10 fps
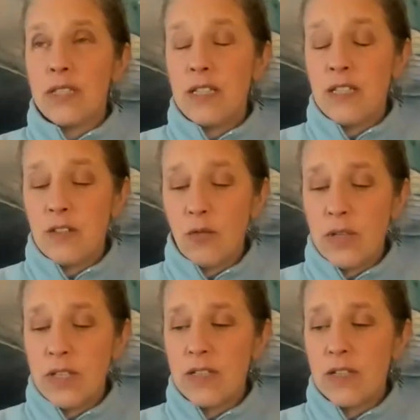seeds of
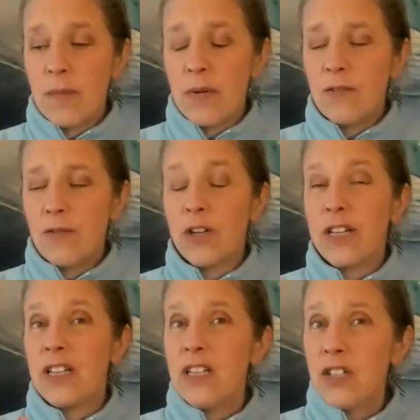wisdom, for
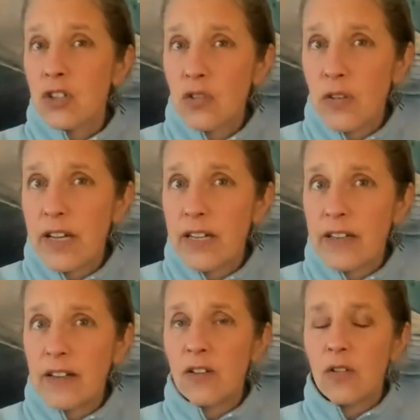
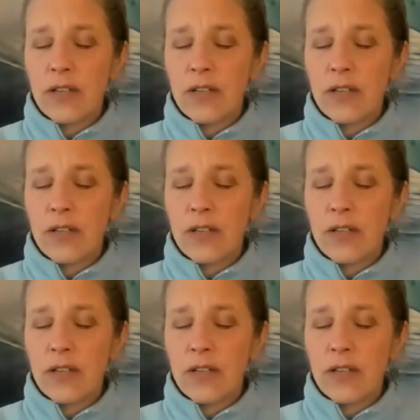integrating.